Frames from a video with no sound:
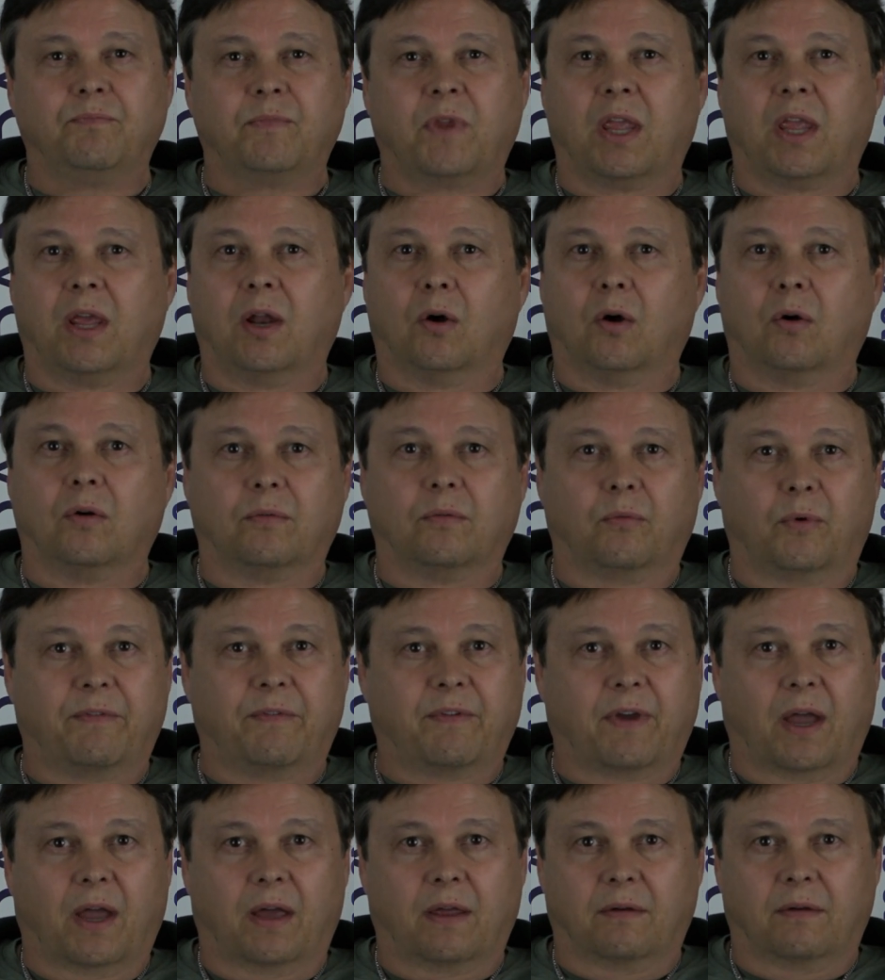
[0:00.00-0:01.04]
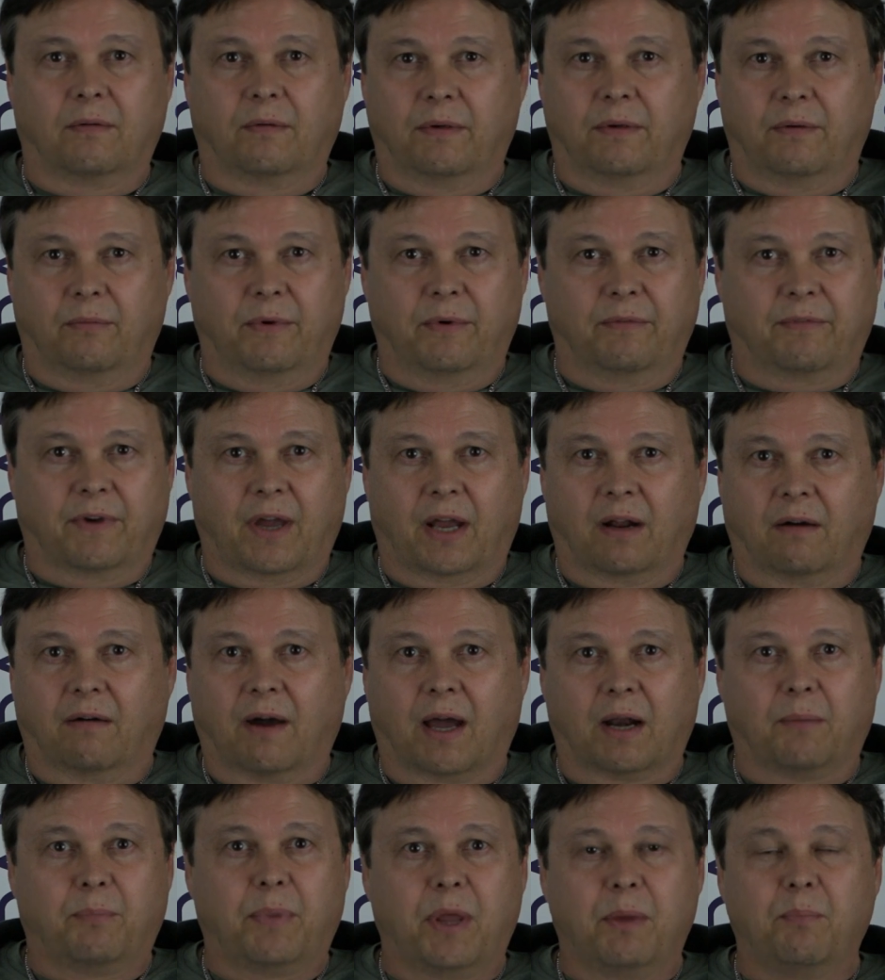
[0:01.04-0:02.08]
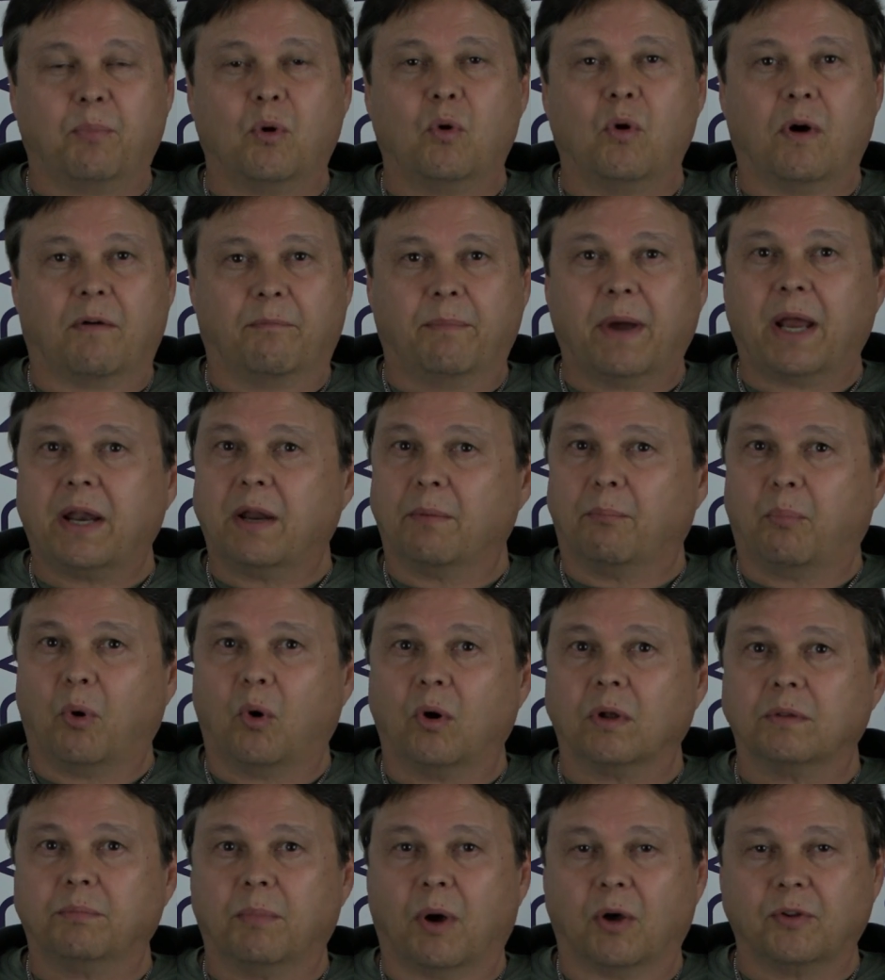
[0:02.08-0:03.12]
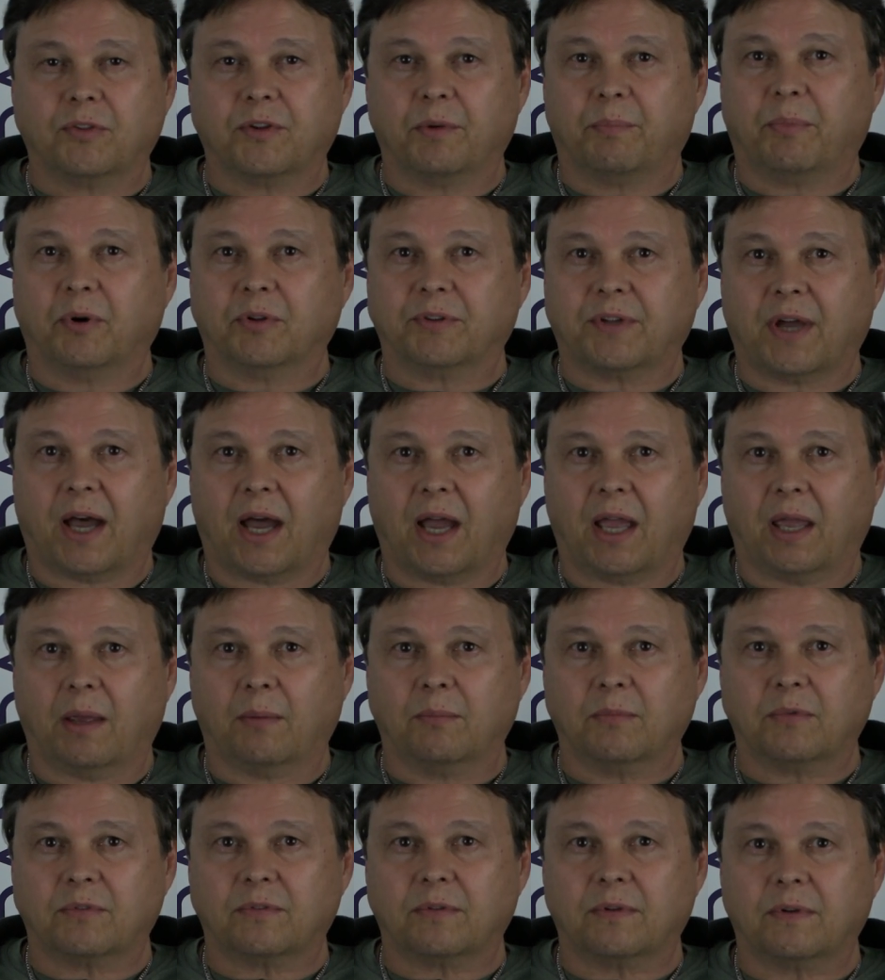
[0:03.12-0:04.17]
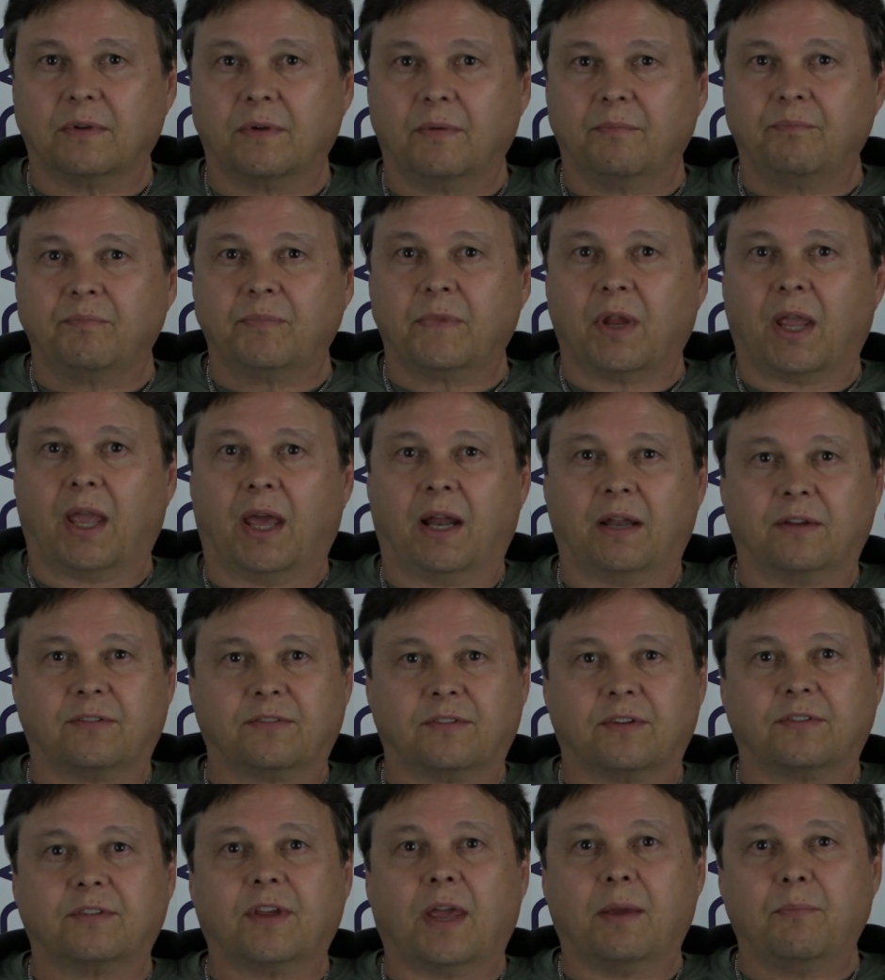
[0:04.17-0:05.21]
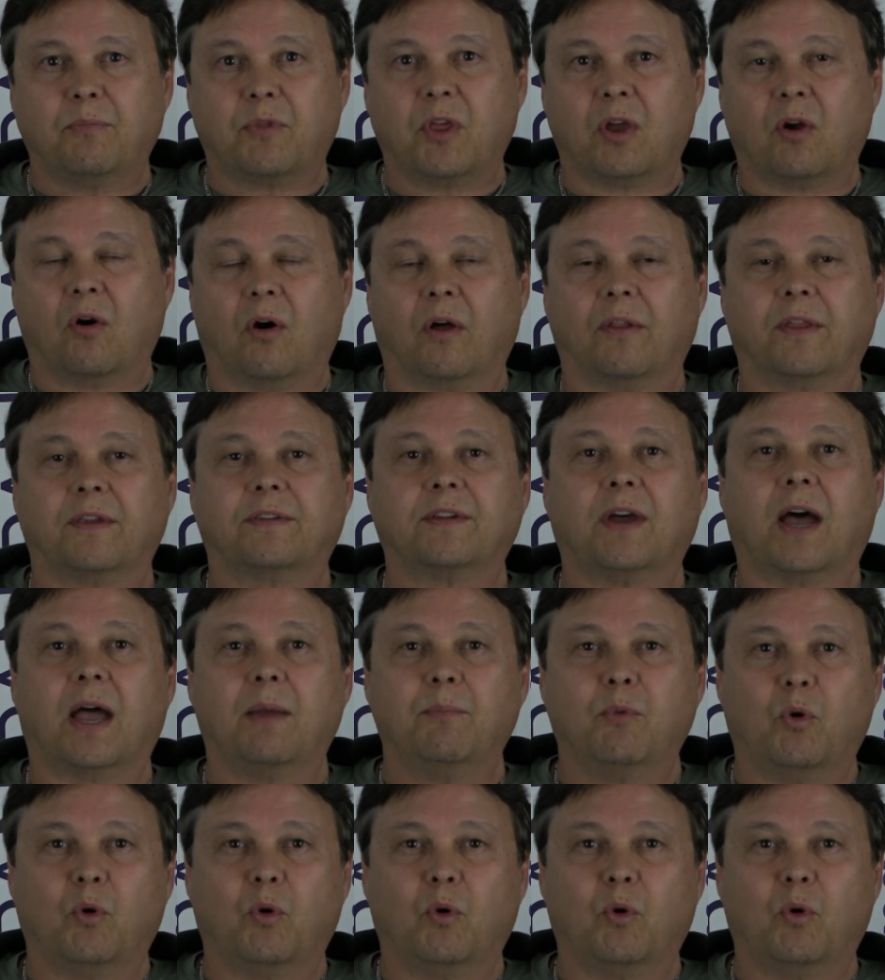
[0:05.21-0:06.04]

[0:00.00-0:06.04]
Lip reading: You know, we've got a lot of people who have been to Bold multiple times, and it's the same thing all the time.